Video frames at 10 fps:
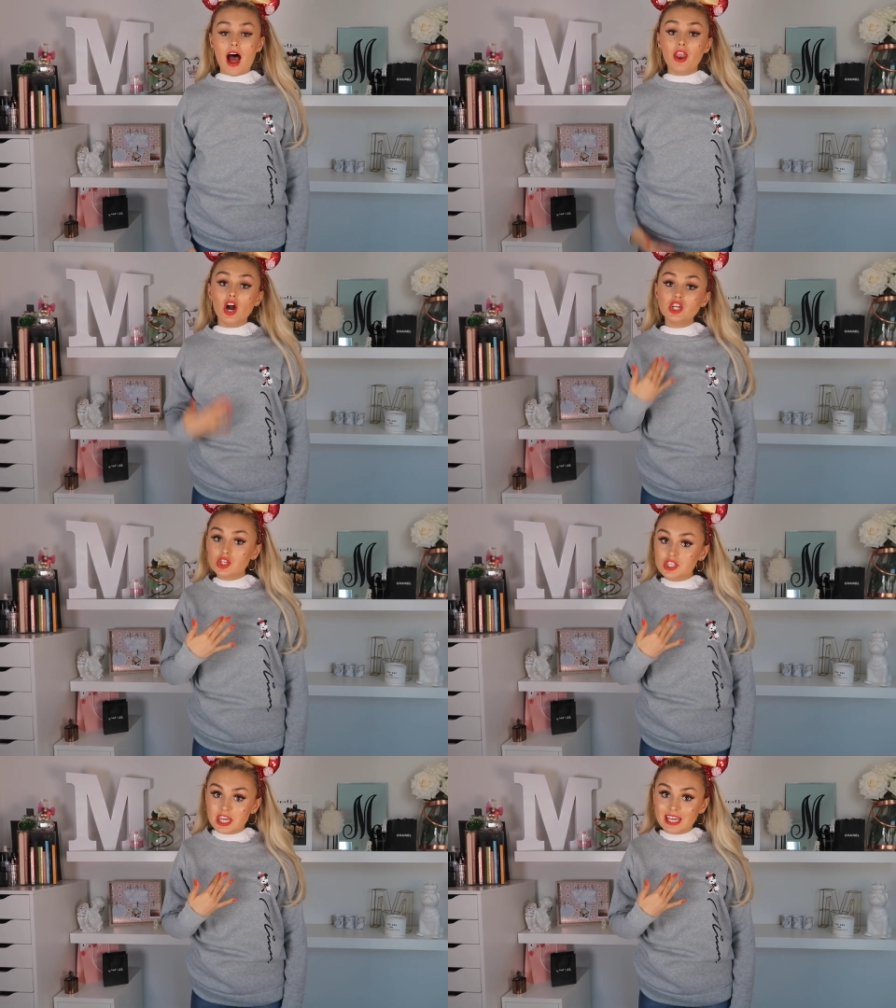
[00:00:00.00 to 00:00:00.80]
and I
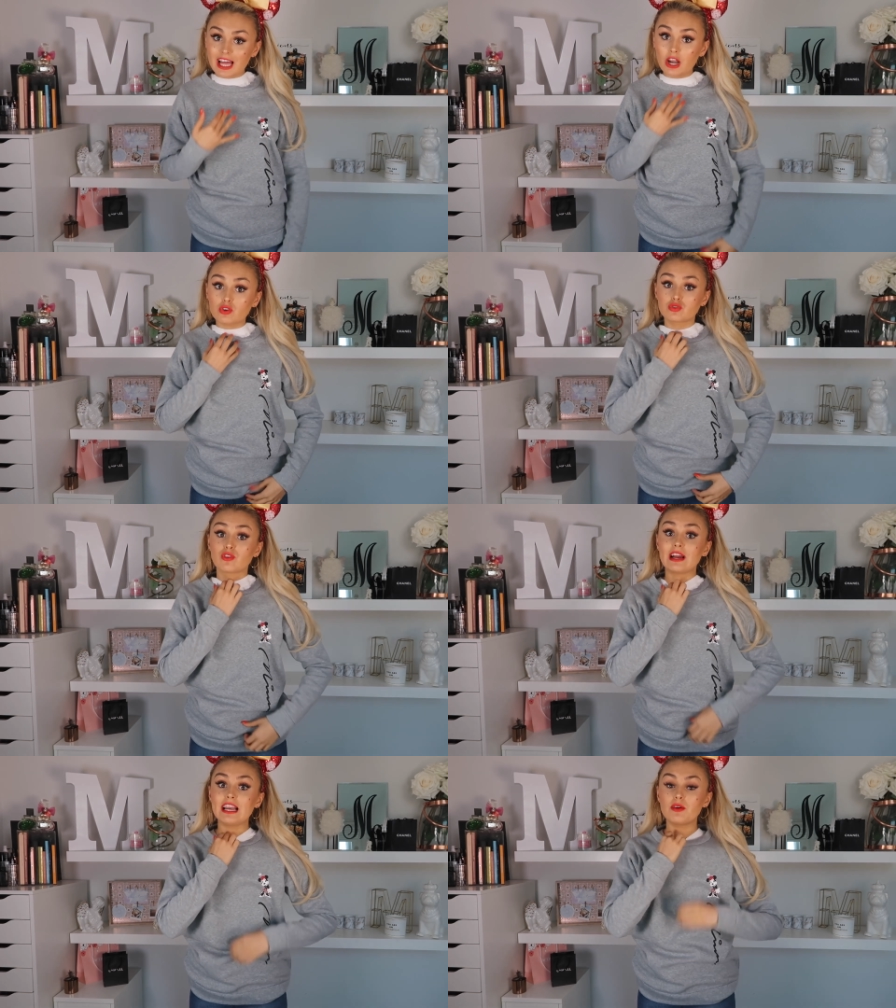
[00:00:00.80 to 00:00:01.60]
just think that looks
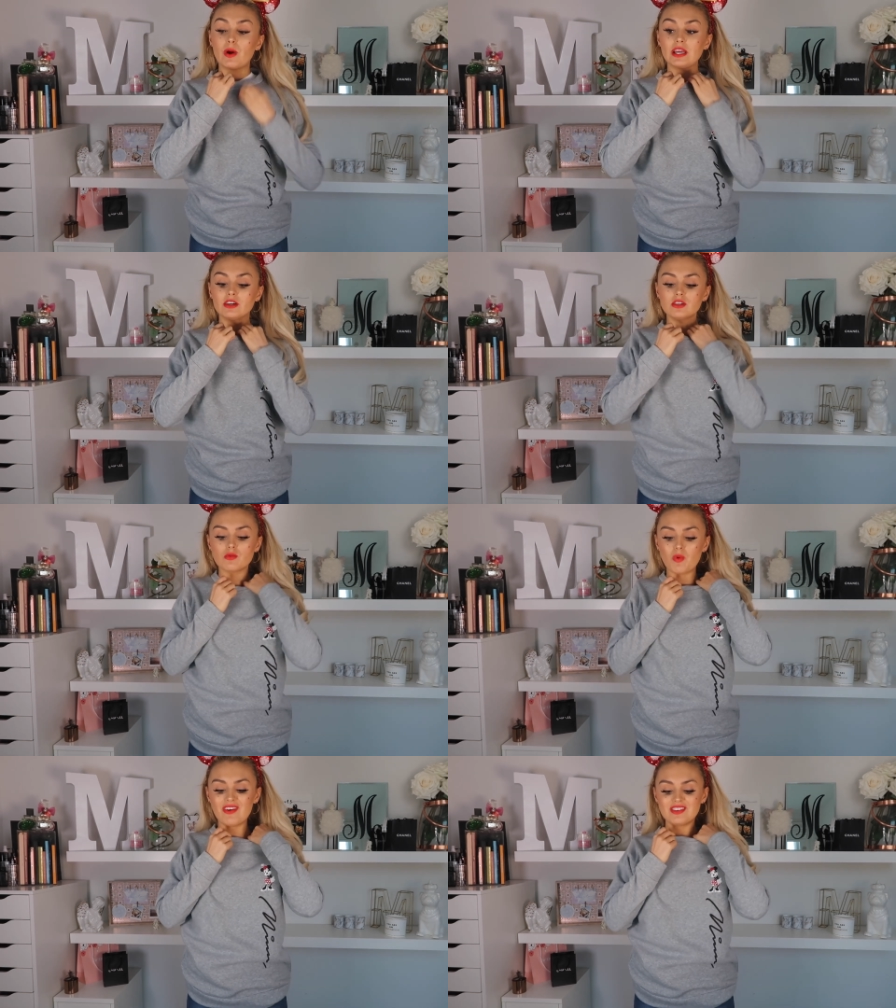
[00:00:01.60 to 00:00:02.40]
really weird
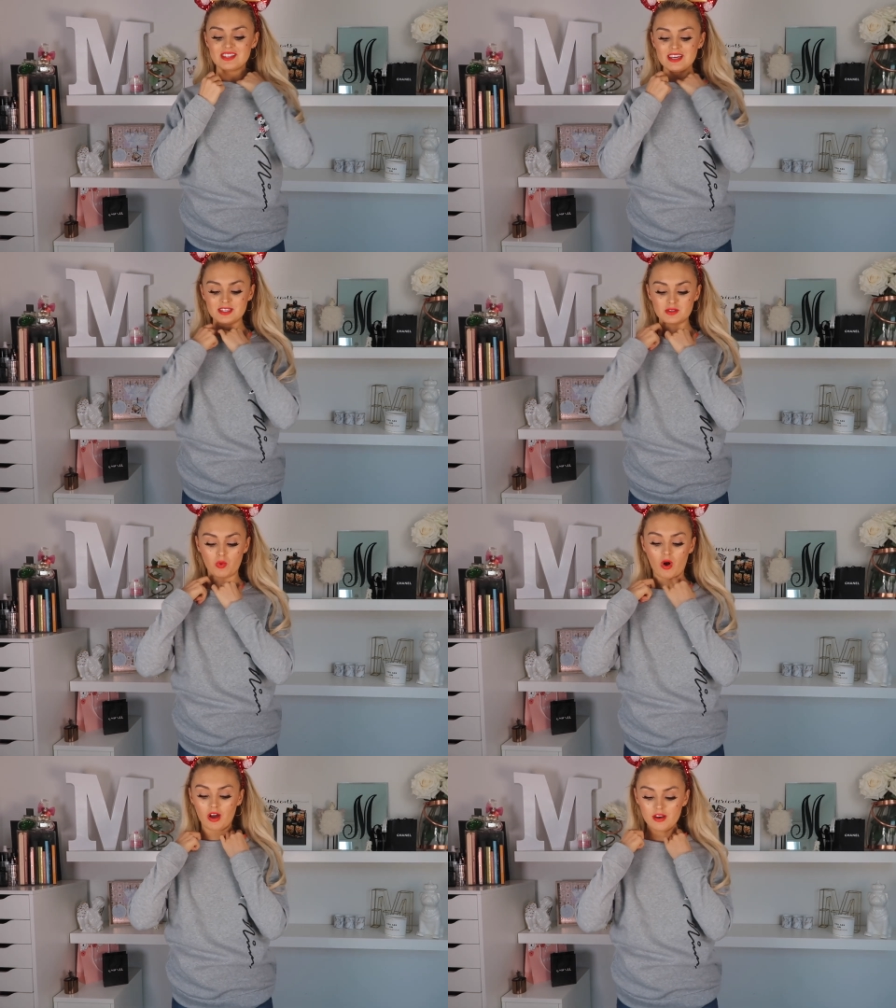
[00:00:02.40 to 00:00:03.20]
whereas
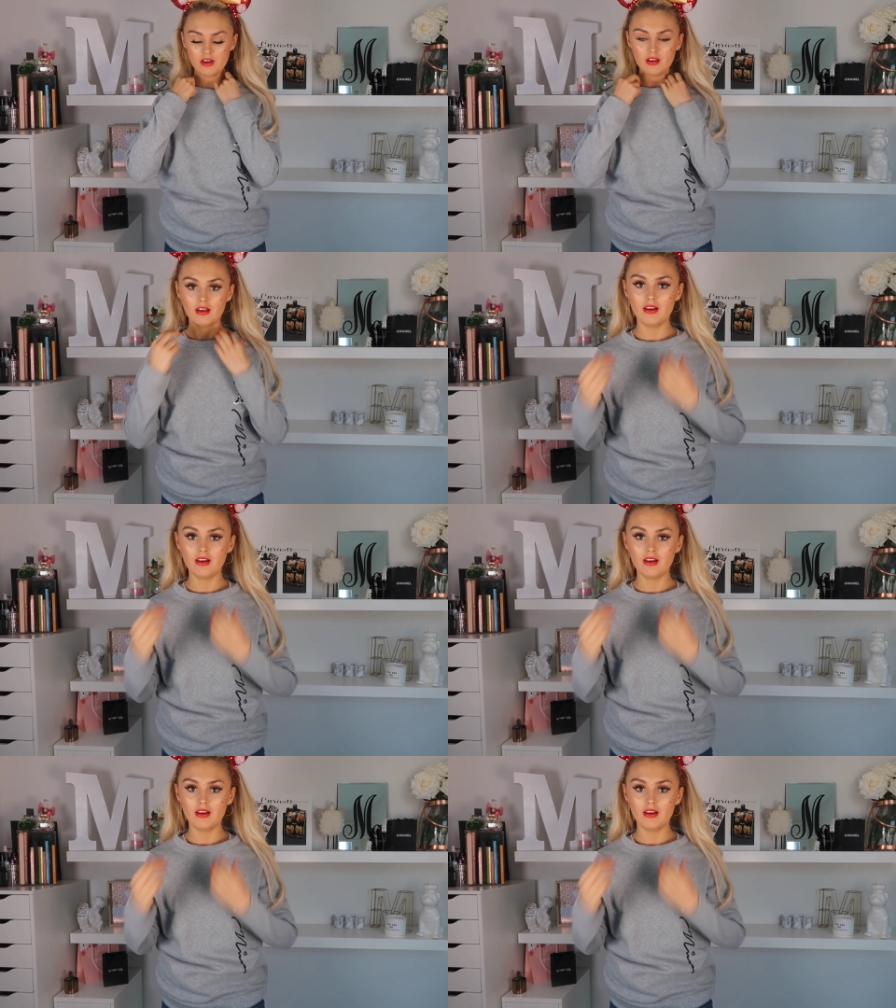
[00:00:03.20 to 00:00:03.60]
this one